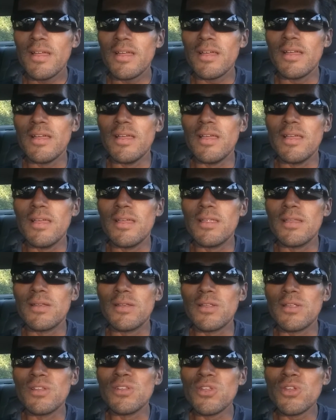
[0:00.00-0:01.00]

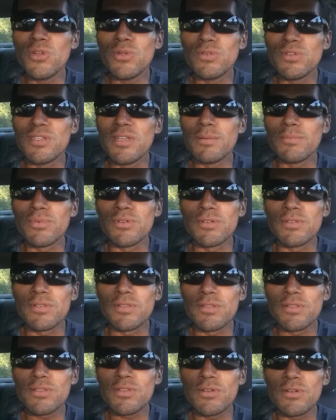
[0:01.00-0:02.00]
in huge numbers.
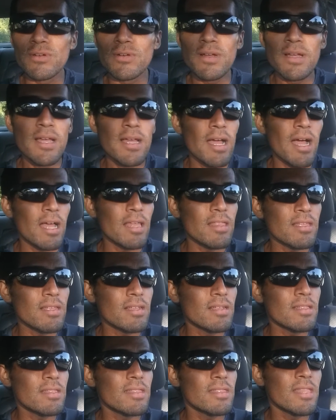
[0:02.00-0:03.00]
And so I
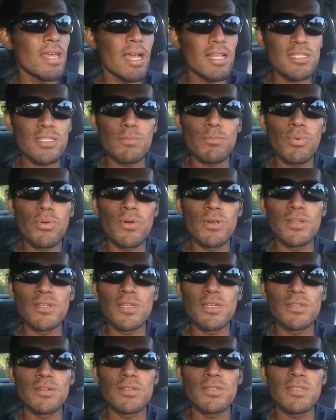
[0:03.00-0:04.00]
think that's important
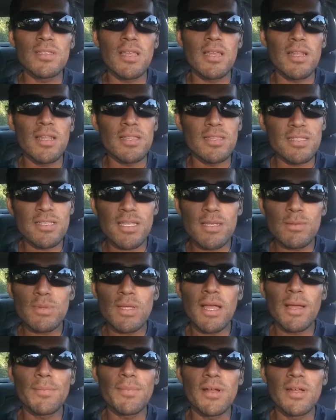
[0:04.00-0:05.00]
to understand. At the same
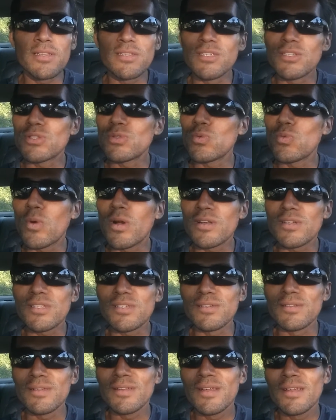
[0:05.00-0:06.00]
time, I just want
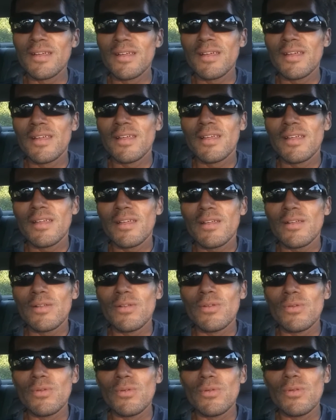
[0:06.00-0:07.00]
to
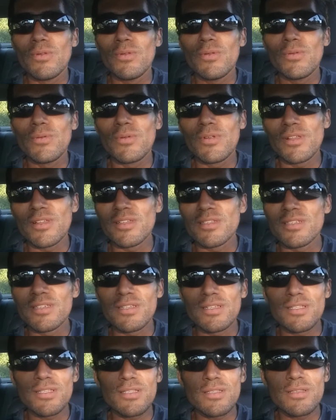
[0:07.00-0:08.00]
really
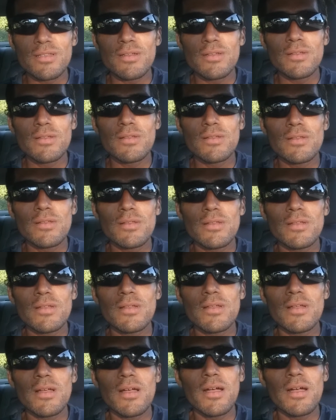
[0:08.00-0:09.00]
just
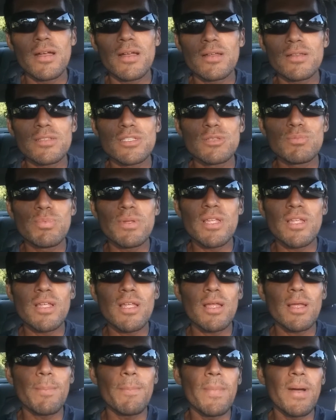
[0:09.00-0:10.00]

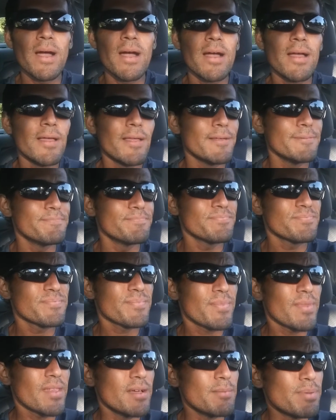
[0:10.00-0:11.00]
speak my
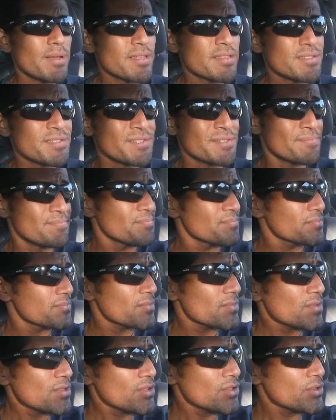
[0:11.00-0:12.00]
opinion
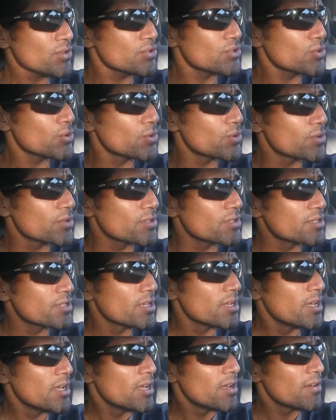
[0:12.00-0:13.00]
towards
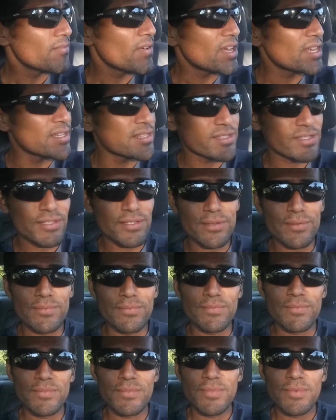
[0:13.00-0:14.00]
finding
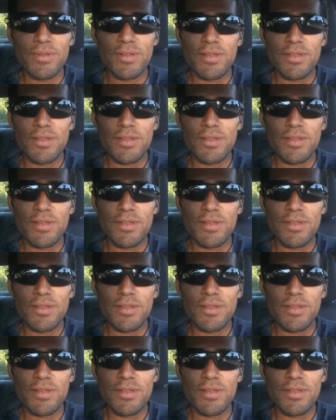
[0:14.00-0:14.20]
some